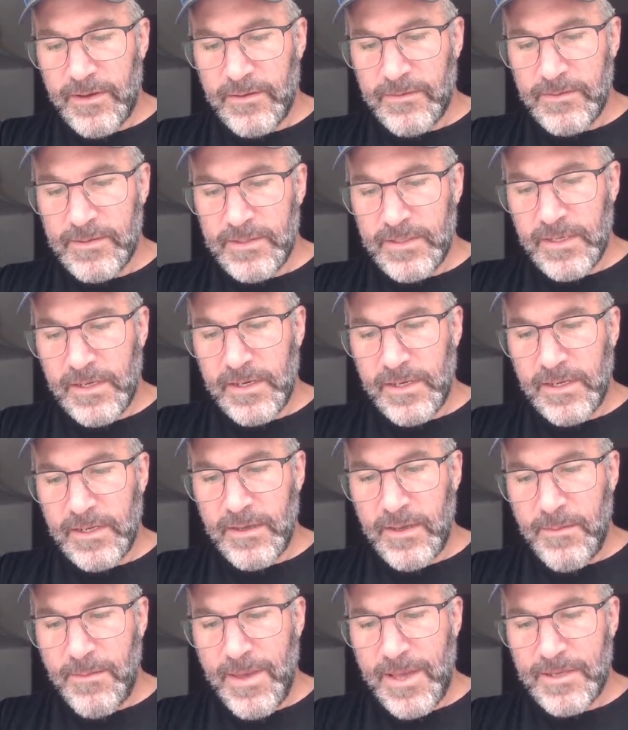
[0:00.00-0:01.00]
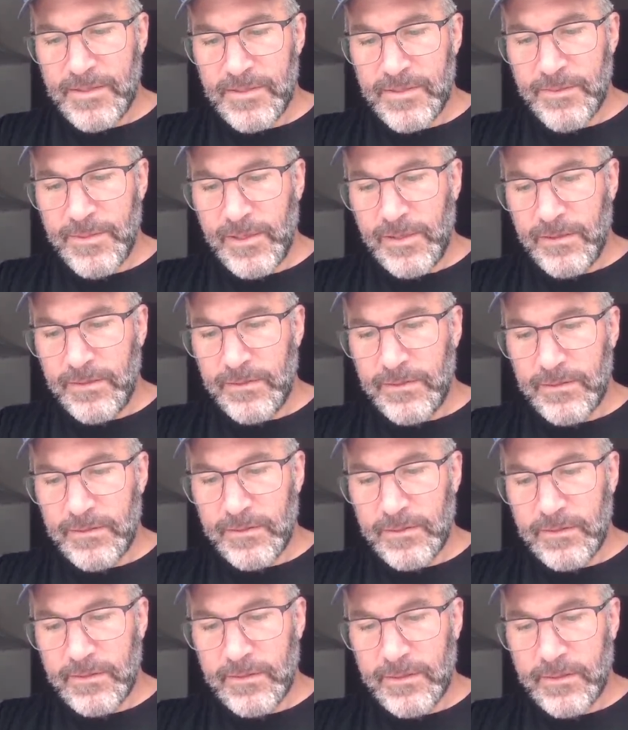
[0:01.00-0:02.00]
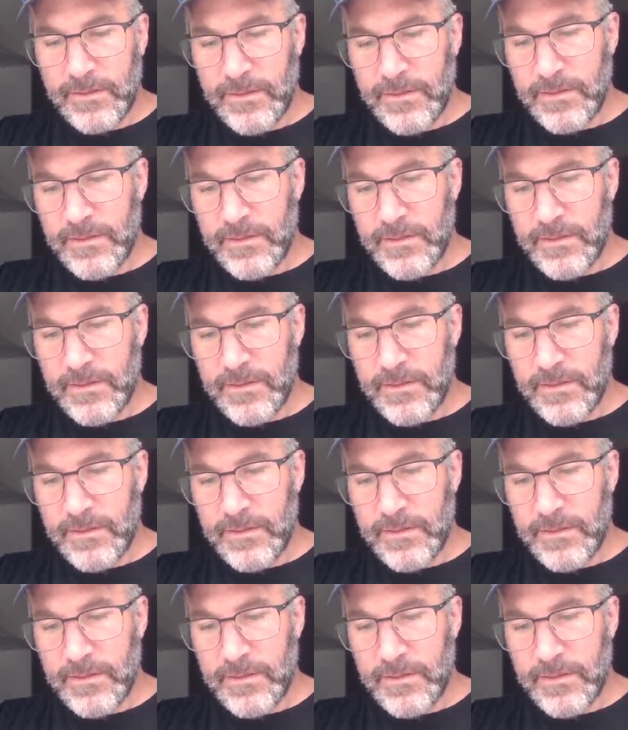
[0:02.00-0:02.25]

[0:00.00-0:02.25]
I don't see any Master Balls.